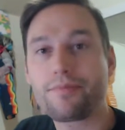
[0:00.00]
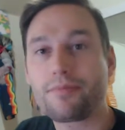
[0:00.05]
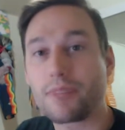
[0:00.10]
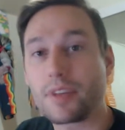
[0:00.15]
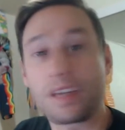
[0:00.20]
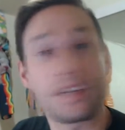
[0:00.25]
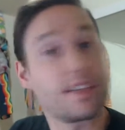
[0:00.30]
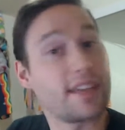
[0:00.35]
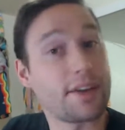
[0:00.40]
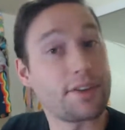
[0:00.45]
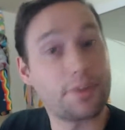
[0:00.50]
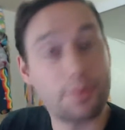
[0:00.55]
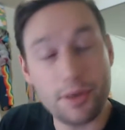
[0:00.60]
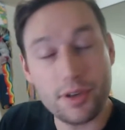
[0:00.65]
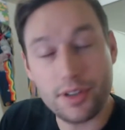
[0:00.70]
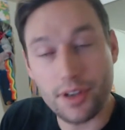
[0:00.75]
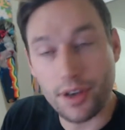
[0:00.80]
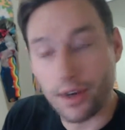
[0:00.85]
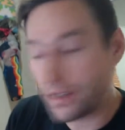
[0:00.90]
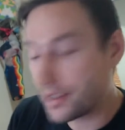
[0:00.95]
It sounds
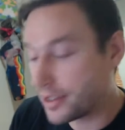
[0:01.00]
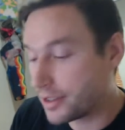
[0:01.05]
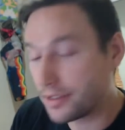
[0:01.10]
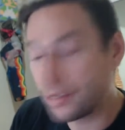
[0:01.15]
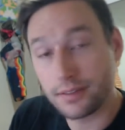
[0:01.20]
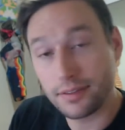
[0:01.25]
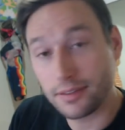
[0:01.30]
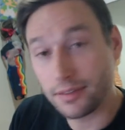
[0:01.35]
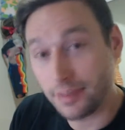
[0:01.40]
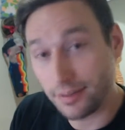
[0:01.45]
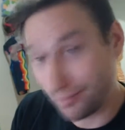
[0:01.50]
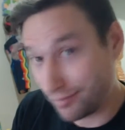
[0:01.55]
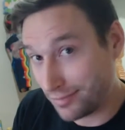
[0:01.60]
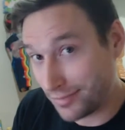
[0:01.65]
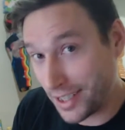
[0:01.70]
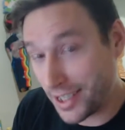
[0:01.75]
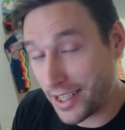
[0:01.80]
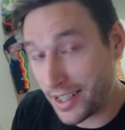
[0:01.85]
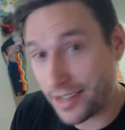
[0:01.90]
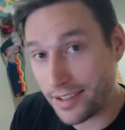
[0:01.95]
pretty dark.
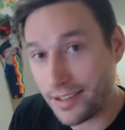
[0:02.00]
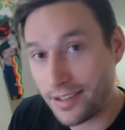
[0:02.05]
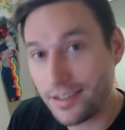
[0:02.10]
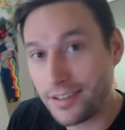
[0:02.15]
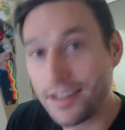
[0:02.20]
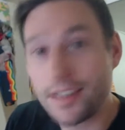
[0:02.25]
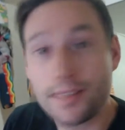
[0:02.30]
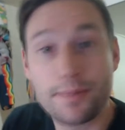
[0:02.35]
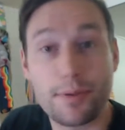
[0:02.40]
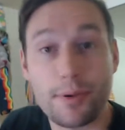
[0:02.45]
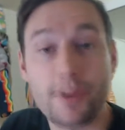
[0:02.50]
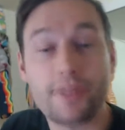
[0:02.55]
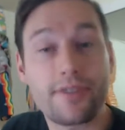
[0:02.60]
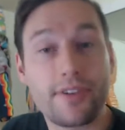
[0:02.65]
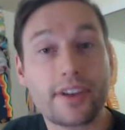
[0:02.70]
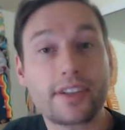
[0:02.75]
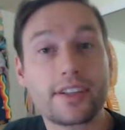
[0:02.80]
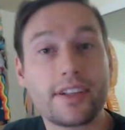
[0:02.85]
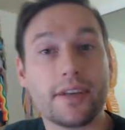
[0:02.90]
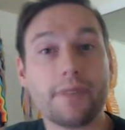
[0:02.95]
It is. It's pretty
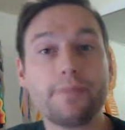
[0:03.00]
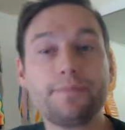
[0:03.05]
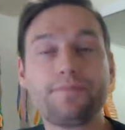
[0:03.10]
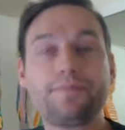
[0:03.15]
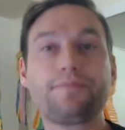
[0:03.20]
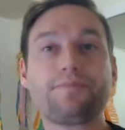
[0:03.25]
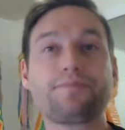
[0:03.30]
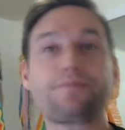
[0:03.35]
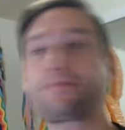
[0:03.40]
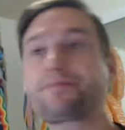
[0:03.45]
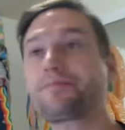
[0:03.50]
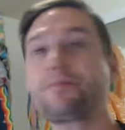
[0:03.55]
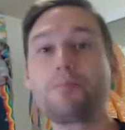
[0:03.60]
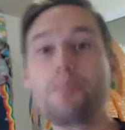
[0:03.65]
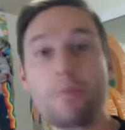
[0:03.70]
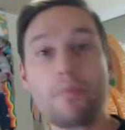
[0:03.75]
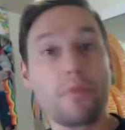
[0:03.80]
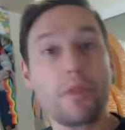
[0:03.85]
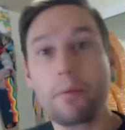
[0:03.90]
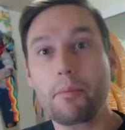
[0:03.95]
fucked up.
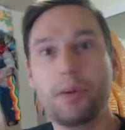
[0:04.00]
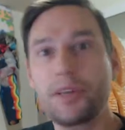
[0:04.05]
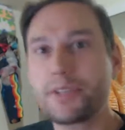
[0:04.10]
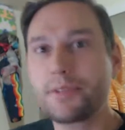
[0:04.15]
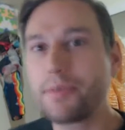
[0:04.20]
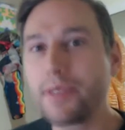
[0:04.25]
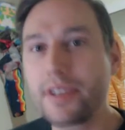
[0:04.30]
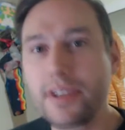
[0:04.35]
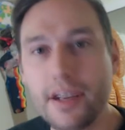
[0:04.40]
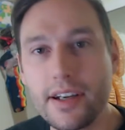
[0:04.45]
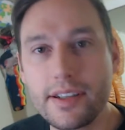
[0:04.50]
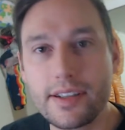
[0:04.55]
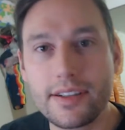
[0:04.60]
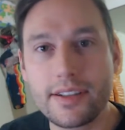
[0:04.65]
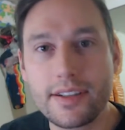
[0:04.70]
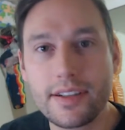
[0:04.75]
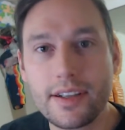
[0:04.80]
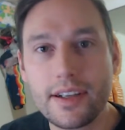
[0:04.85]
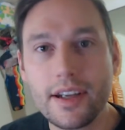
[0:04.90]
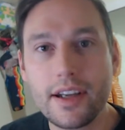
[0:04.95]
But it's
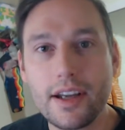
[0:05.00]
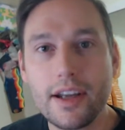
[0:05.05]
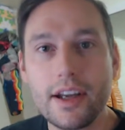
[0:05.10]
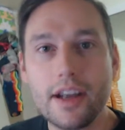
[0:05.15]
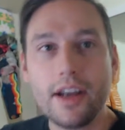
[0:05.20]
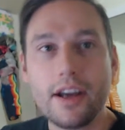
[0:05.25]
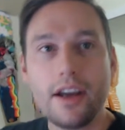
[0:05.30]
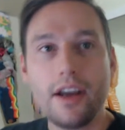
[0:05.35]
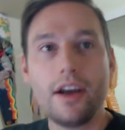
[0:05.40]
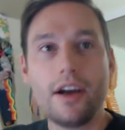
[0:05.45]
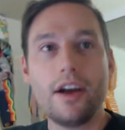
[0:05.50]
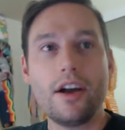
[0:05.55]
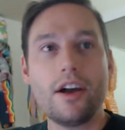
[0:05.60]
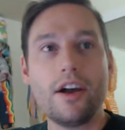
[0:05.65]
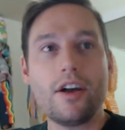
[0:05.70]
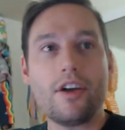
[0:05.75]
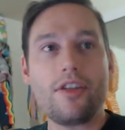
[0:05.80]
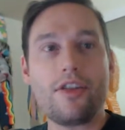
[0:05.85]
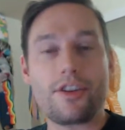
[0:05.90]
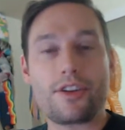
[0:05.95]
because
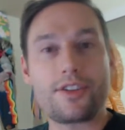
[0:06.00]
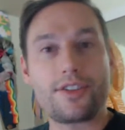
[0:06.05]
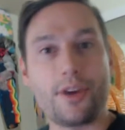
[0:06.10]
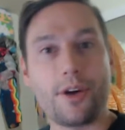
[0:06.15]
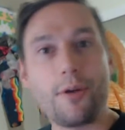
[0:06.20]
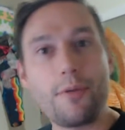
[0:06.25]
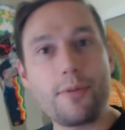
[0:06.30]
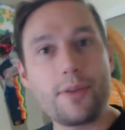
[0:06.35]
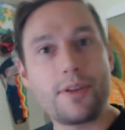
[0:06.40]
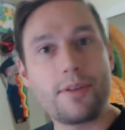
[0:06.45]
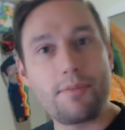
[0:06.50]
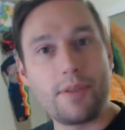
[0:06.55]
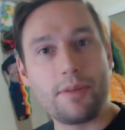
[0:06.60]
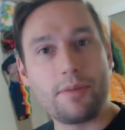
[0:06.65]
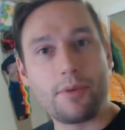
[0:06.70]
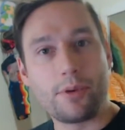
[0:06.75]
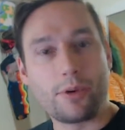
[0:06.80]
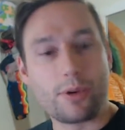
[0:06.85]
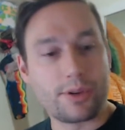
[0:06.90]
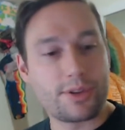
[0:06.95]
there's so many
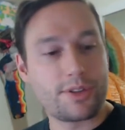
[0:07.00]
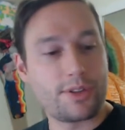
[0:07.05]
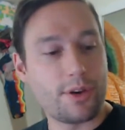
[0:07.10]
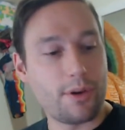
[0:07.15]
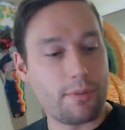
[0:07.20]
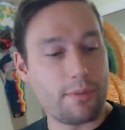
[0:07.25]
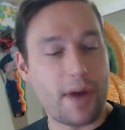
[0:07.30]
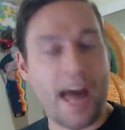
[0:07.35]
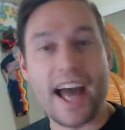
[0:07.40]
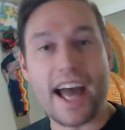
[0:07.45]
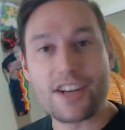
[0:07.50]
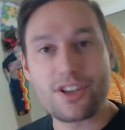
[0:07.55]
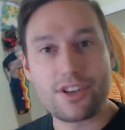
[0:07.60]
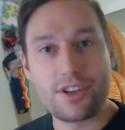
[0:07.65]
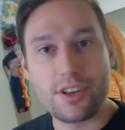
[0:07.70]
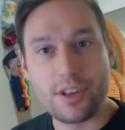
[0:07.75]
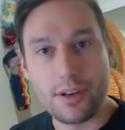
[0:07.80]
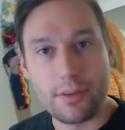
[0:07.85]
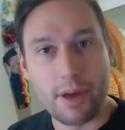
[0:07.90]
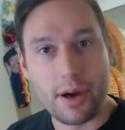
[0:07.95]
people who are so
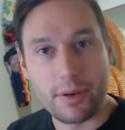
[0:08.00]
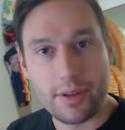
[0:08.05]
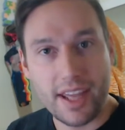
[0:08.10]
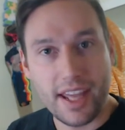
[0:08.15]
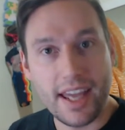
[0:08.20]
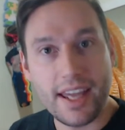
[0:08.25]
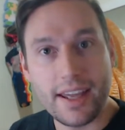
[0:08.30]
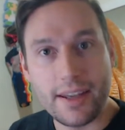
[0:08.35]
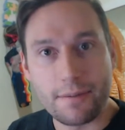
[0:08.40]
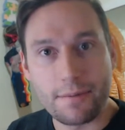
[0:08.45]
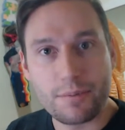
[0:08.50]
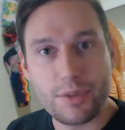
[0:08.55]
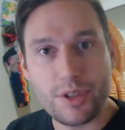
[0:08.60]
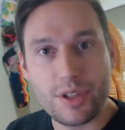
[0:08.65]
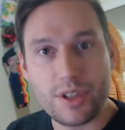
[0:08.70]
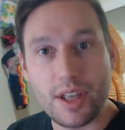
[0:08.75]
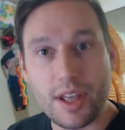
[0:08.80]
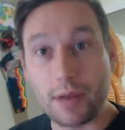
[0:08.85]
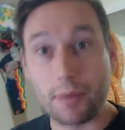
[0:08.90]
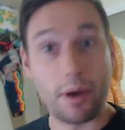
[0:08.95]
passionate about
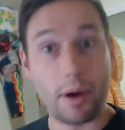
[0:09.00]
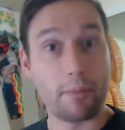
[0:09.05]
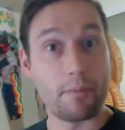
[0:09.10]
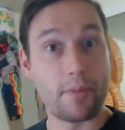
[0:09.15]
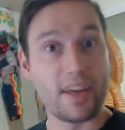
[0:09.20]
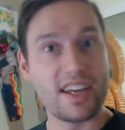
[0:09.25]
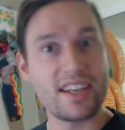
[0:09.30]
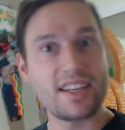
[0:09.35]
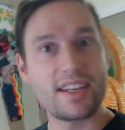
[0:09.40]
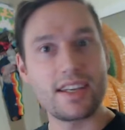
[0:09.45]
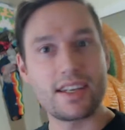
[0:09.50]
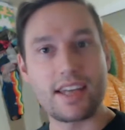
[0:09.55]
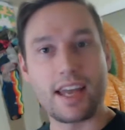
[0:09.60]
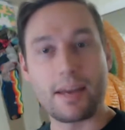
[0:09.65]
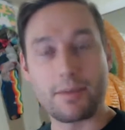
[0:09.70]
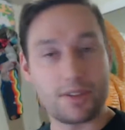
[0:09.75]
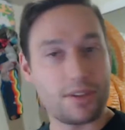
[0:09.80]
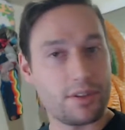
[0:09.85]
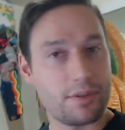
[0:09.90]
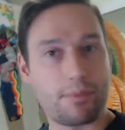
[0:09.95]
games and about making
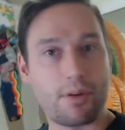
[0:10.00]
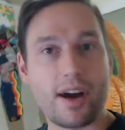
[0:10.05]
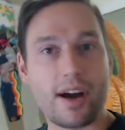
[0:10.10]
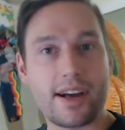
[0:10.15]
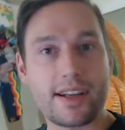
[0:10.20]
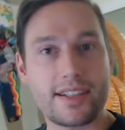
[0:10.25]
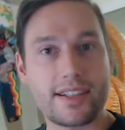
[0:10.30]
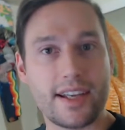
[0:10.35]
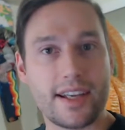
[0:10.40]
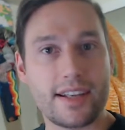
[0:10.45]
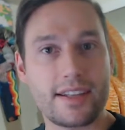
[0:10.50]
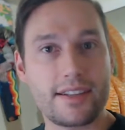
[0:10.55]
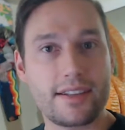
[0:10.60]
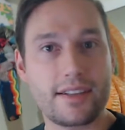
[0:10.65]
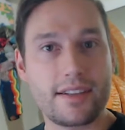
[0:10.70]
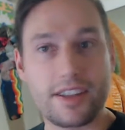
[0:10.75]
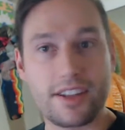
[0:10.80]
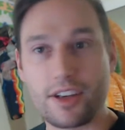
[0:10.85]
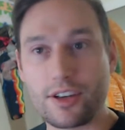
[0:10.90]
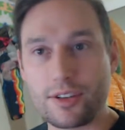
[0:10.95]
games in the process that